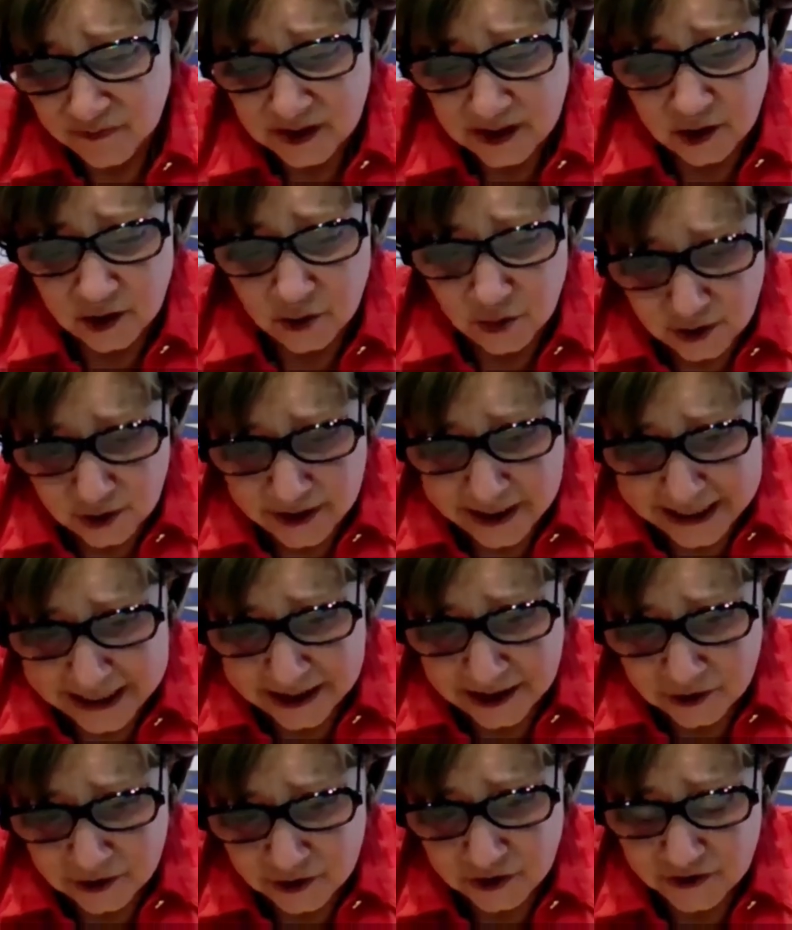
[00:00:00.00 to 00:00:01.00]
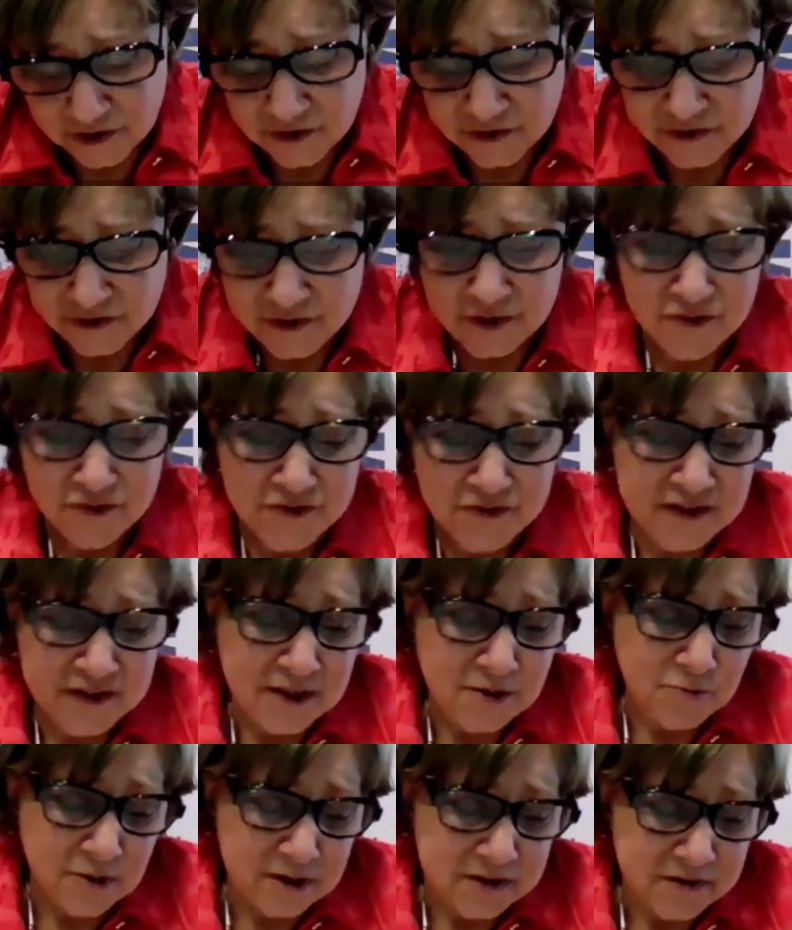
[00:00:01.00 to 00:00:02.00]
you're anxious. You
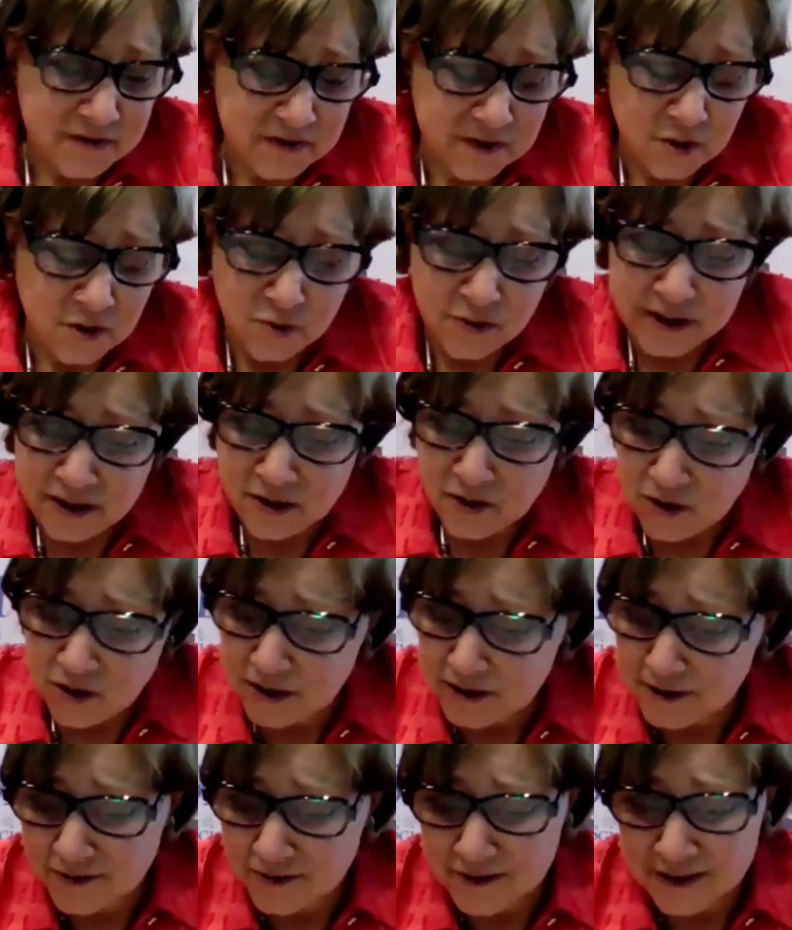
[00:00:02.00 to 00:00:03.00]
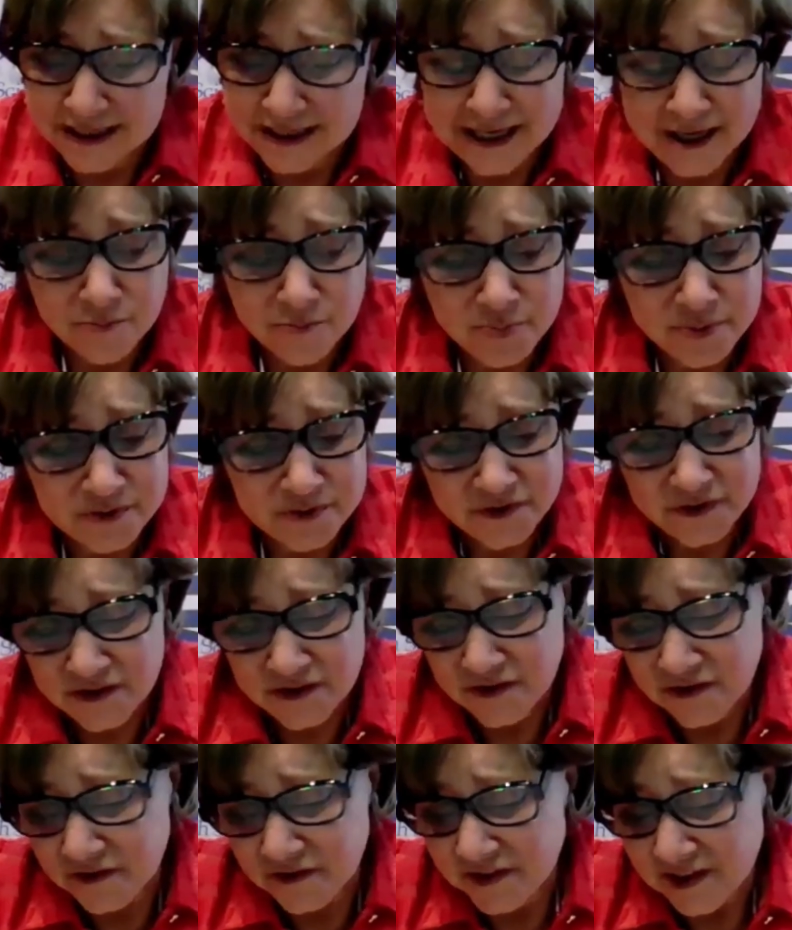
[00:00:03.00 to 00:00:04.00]
see what's going on on
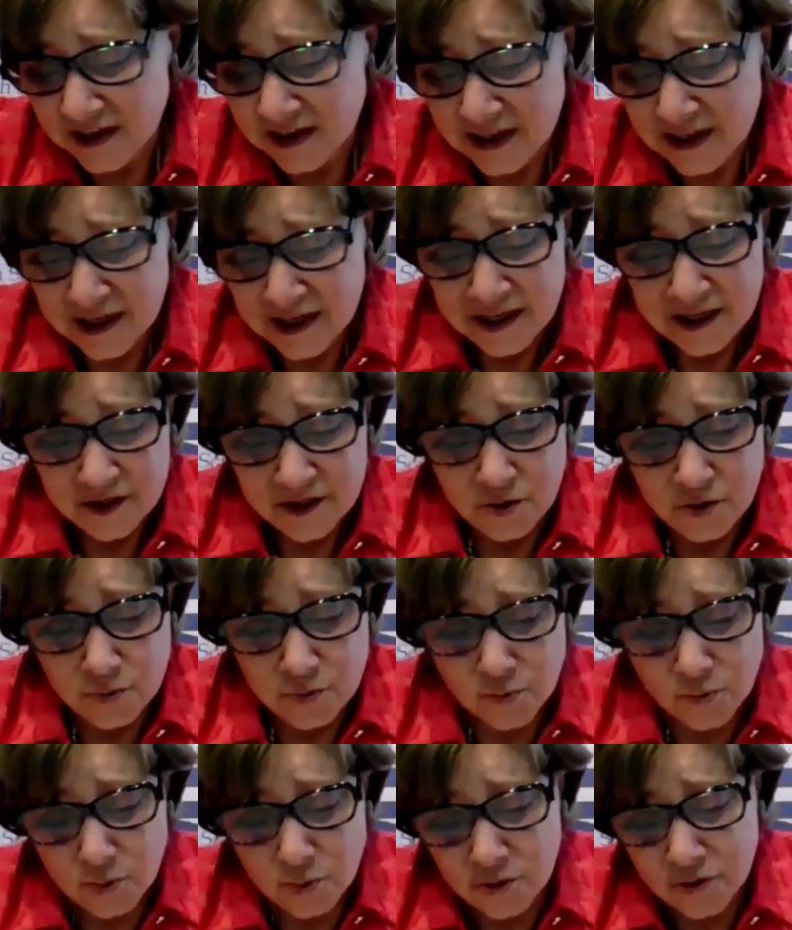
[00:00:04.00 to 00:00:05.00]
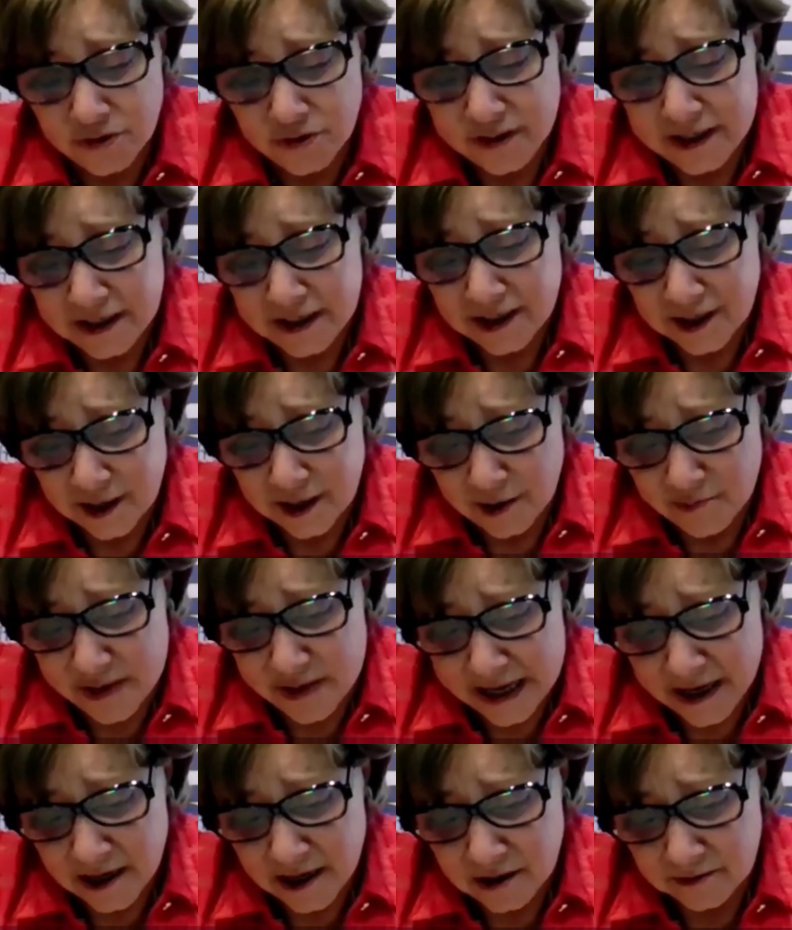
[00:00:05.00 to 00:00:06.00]
campuses. You're worried
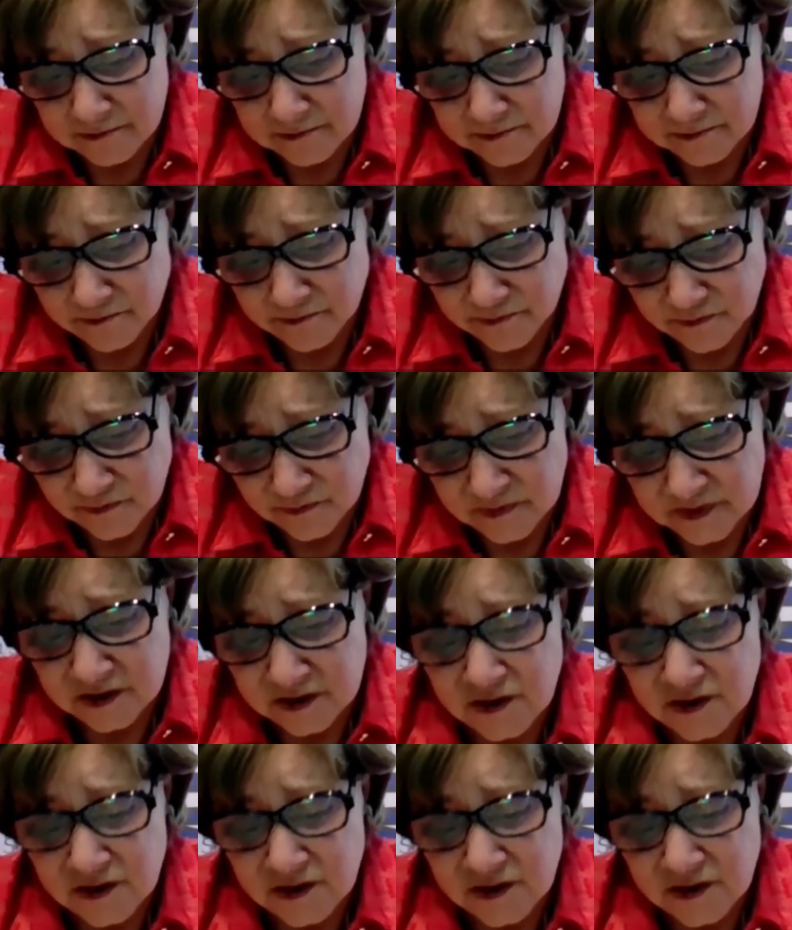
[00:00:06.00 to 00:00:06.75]
about the